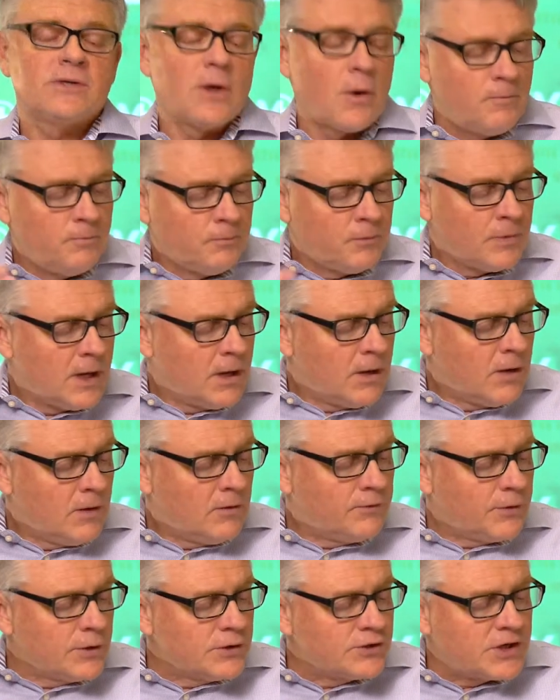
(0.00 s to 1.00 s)
So
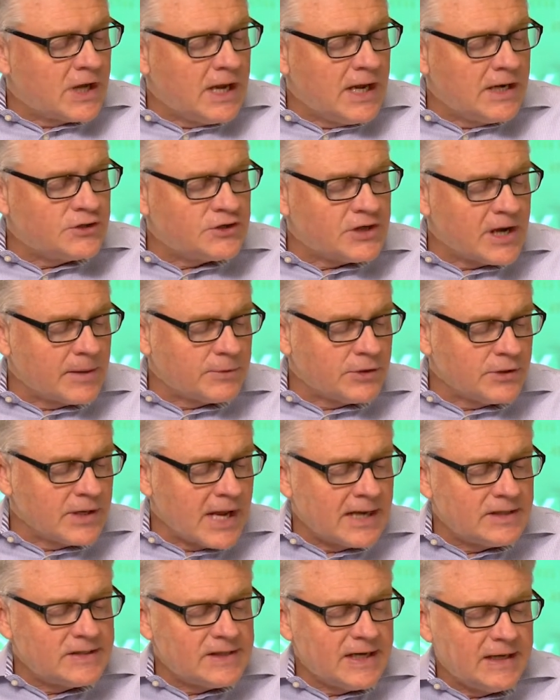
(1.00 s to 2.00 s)
1 Kings chapter
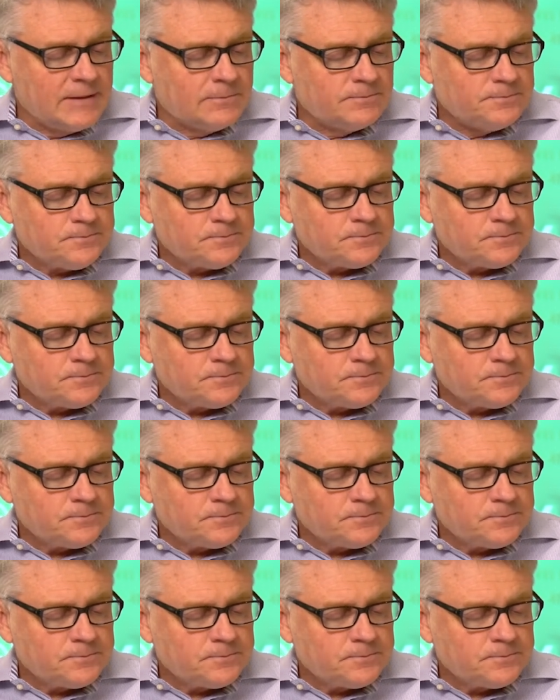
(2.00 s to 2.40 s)
19.